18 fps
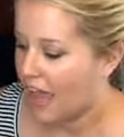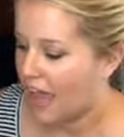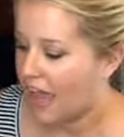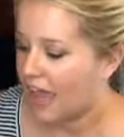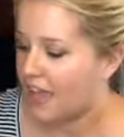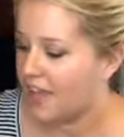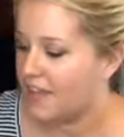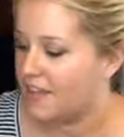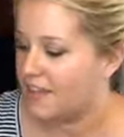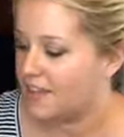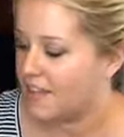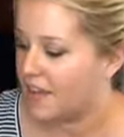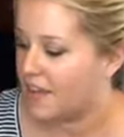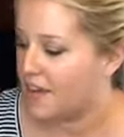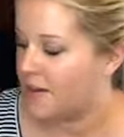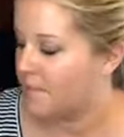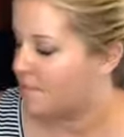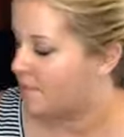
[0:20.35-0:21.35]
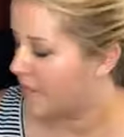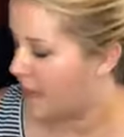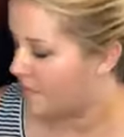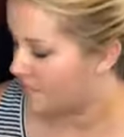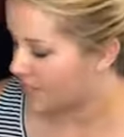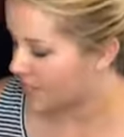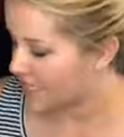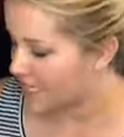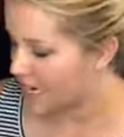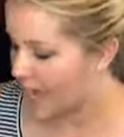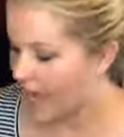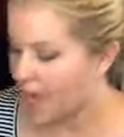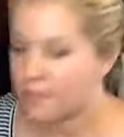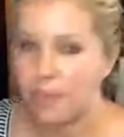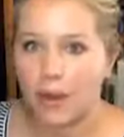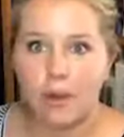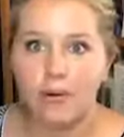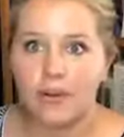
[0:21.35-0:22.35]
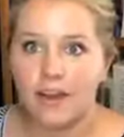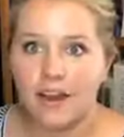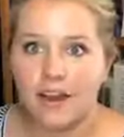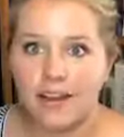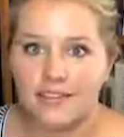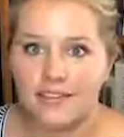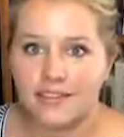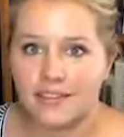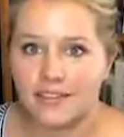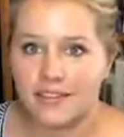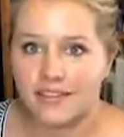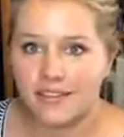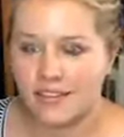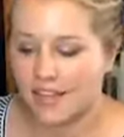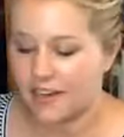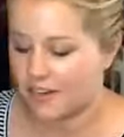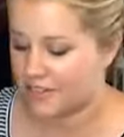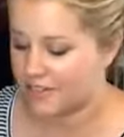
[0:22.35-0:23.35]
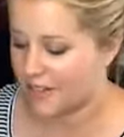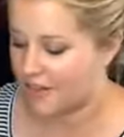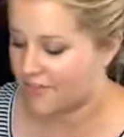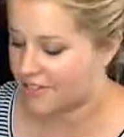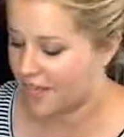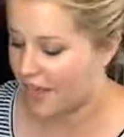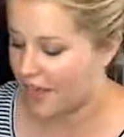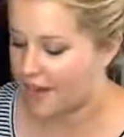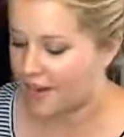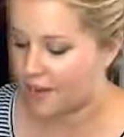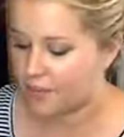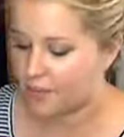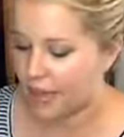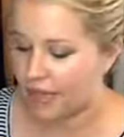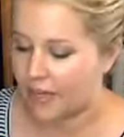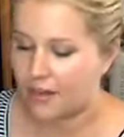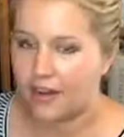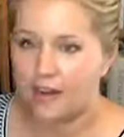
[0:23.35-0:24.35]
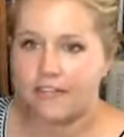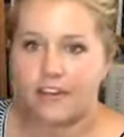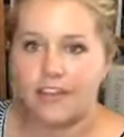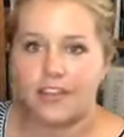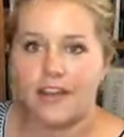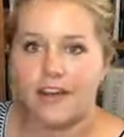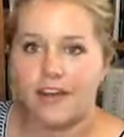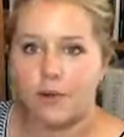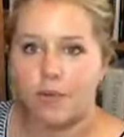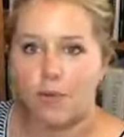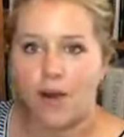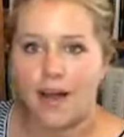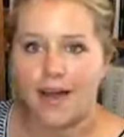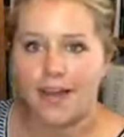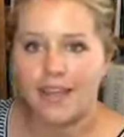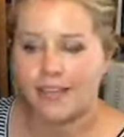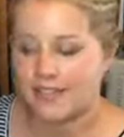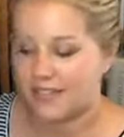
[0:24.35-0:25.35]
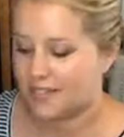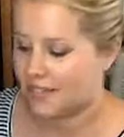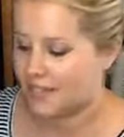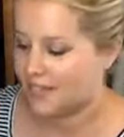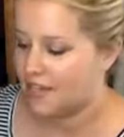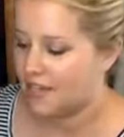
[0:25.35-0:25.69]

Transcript: And I'm fixing to add polka dots to these letters. I've sat here and painted every letter white.